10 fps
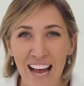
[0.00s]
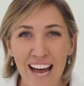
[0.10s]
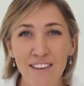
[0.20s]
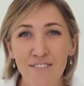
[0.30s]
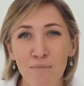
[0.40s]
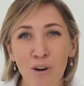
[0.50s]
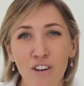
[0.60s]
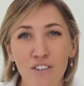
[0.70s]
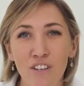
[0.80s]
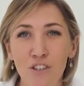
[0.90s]
AV
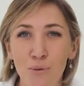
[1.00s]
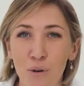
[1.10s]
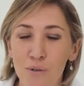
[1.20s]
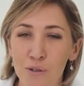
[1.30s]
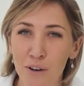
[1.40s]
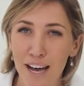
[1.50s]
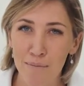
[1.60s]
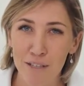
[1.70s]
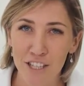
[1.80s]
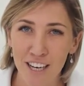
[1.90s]
mode controls your
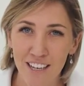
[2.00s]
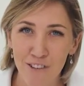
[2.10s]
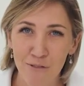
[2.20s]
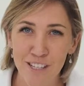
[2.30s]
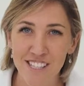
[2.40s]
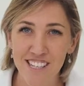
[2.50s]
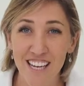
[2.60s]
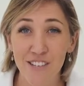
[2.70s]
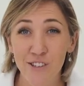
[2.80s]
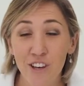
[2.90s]
aperture, which
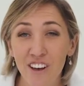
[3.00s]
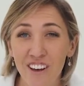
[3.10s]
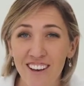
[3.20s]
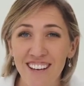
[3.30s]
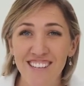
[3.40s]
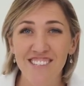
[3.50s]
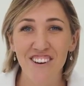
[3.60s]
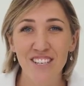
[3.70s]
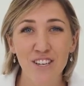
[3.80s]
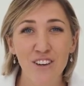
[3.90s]
in turn is
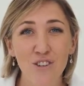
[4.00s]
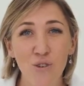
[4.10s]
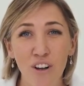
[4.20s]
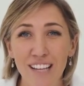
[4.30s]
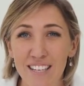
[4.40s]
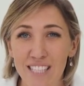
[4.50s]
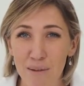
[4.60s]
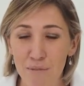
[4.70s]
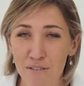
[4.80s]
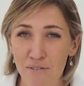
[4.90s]
going to control our
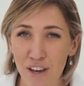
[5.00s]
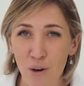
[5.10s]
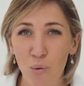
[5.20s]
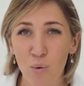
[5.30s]
depth of field,